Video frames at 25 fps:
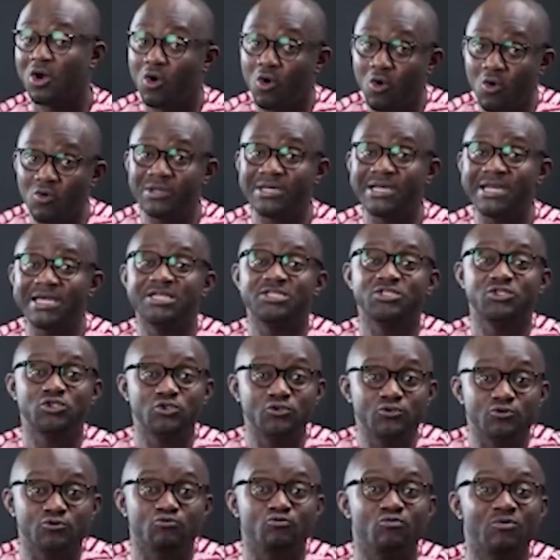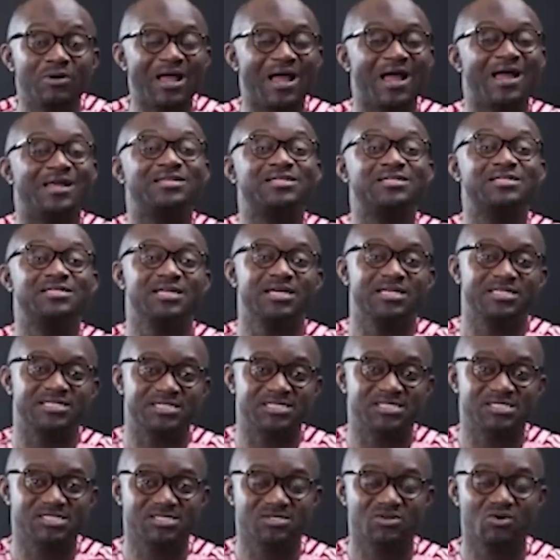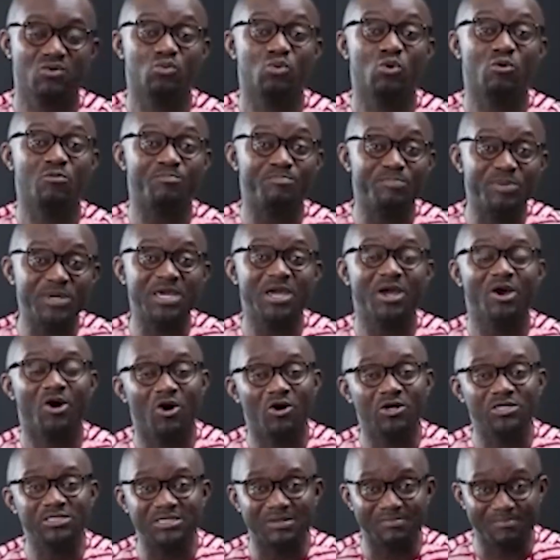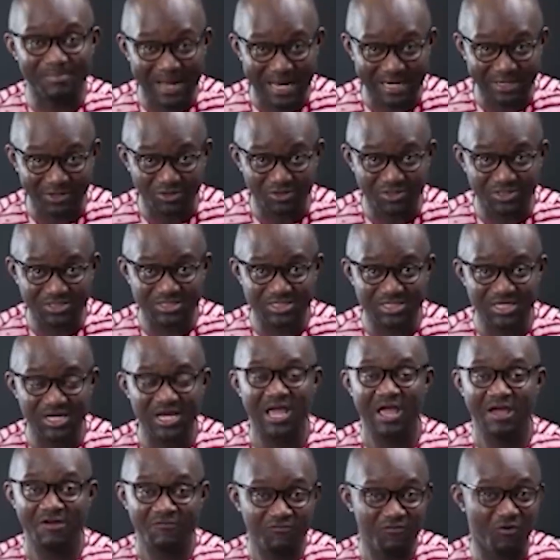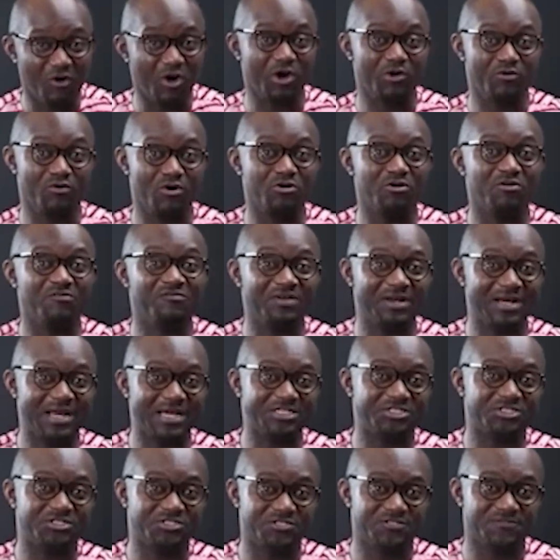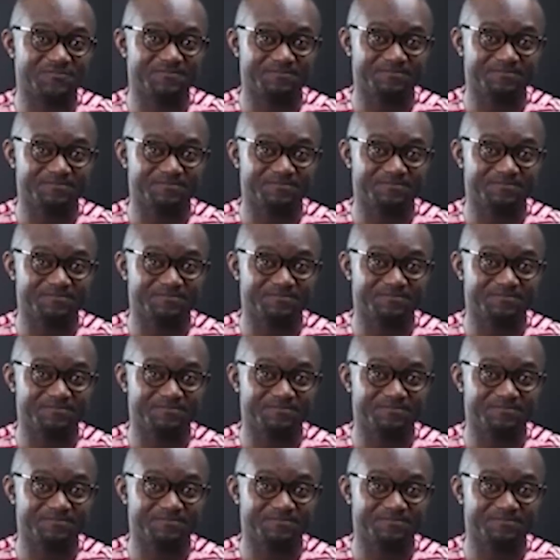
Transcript: Only 2 candidates will be on the ballot for a runoff election.